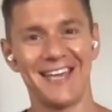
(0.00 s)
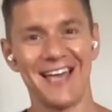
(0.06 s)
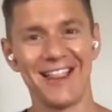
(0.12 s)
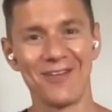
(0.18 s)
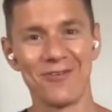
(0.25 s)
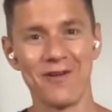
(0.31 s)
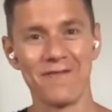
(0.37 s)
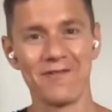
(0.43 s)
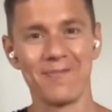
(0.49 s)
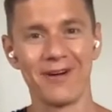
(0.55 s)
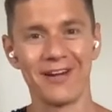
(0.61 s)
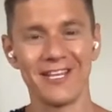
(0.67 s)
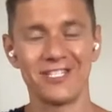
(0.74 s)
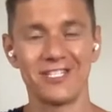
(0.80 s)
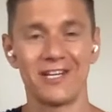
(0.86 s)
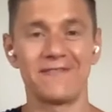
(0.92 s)
Hello,
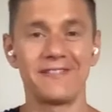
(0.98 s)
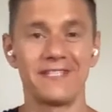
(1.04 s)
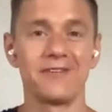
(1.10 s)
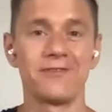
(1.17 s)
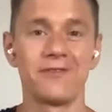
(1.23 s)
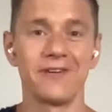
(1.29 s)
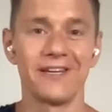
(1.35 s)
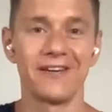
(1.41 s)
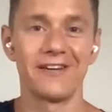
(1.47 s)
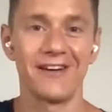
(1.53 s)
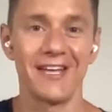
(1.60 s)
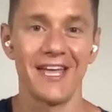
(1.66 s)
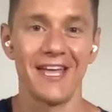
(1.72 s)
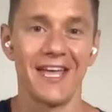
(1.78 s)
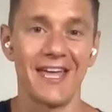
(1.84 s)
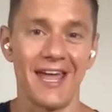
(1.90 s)
everybody. Jeff Siegel here,
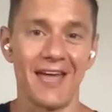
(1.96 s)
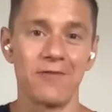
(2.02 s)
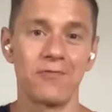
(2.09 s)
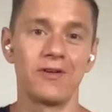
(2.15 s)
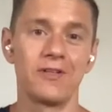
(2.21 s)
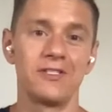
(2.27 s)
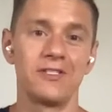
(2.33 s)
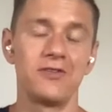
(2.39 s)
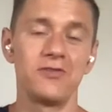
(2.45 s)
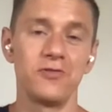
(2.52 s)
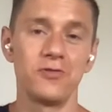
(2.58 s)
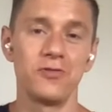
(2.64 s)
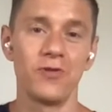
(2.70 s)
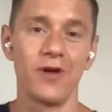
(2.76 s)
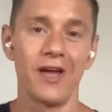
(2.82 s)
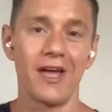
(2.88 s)
and I want
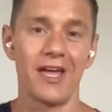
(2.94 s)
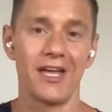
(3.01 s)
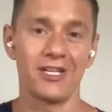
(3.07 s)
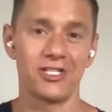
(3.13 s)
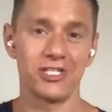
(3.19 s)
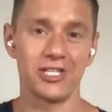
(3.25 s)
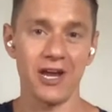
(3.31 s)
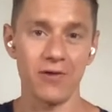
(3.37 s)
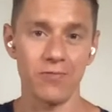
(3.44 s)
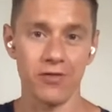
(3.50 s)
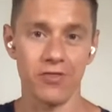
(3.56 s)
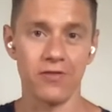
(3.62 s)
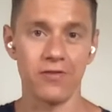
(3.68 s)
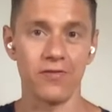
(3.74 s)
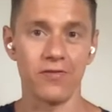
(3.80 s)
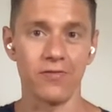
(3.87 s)
to share
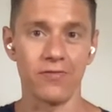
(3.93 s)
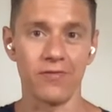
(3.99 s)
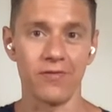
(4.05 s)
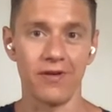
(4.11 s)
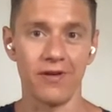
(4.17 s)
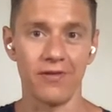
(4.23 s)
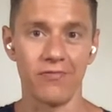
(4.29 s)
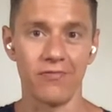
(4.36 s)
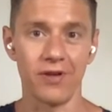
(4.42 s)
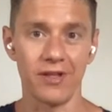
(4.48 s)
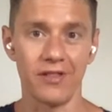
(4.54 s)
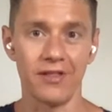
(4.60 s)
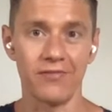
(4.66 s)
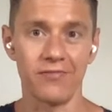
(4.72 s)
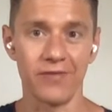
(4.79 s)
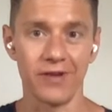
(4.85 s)
with you a really,